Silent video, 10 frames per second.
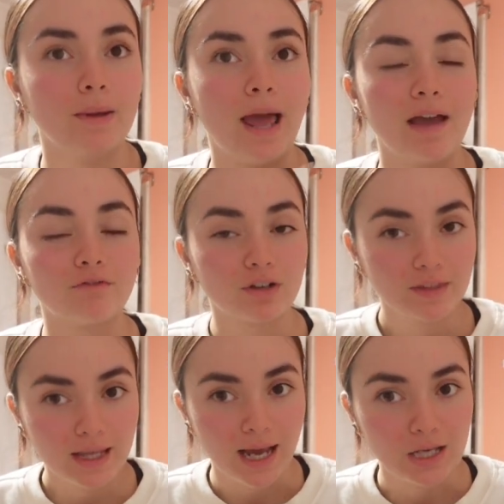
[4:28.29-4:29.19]
but
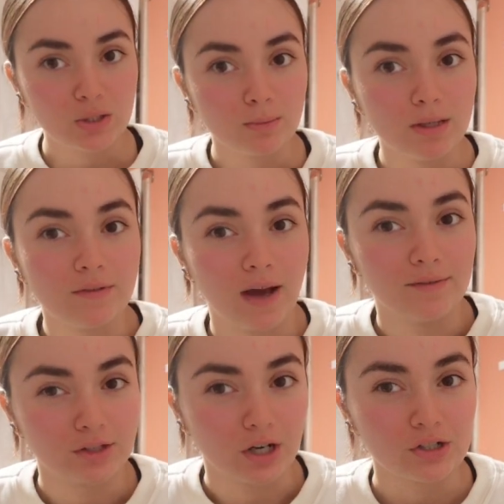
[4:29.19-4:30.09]
everything else would be a
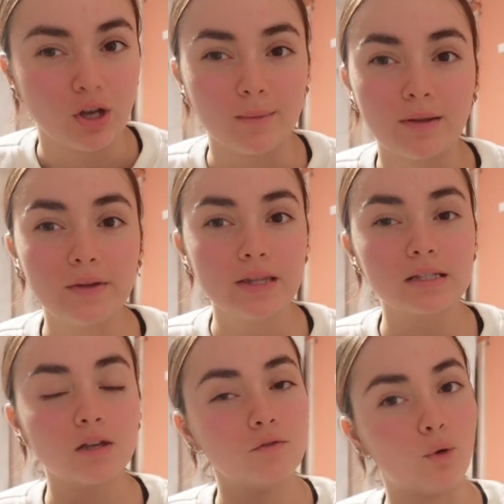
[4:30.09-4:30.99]
5-star, so I'm giving this
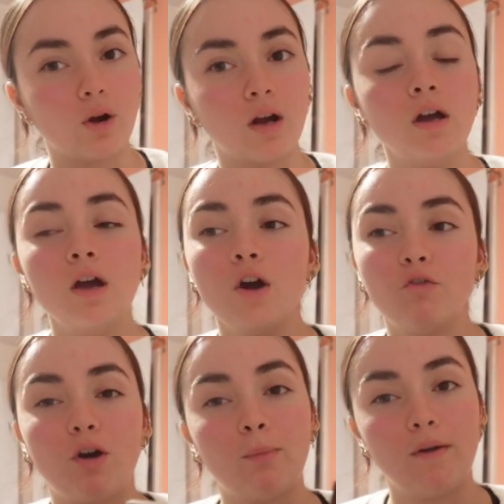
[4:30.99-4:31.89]
a
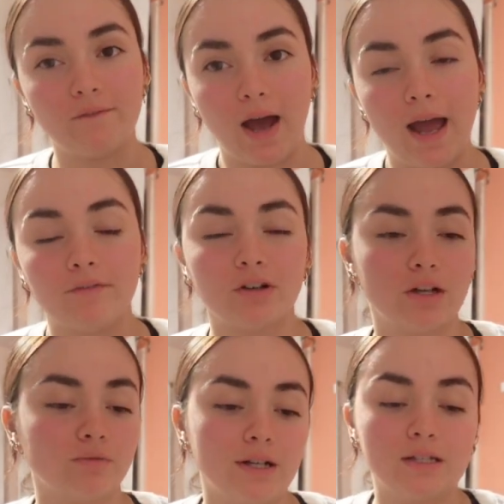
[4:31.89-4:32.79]
4.5 for
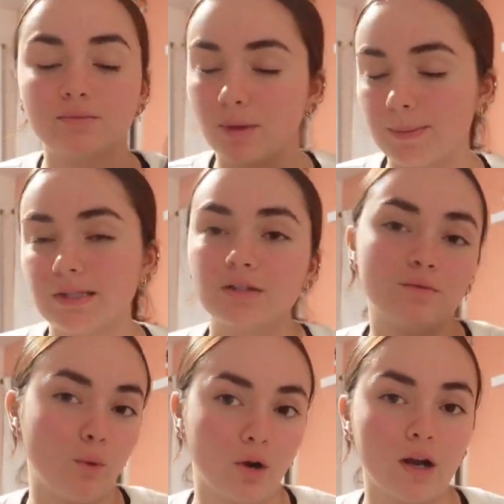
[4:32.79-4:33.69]
Goodreads purposes.
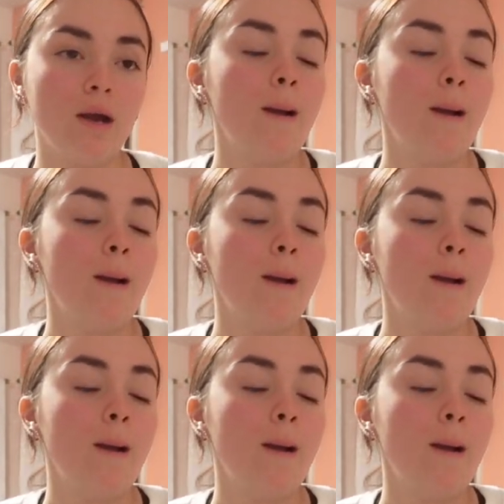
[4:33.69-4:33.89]
4.